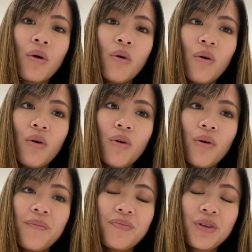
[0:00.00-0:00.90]

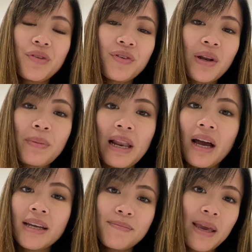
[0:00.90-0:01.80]
or you feel a bit
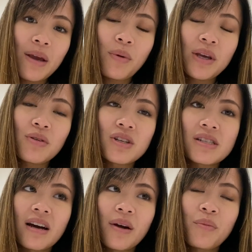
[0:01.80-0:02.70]
like me where you're just
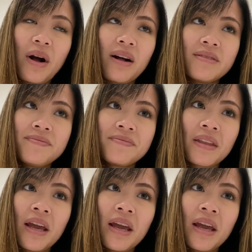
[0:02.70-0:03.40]
like, well,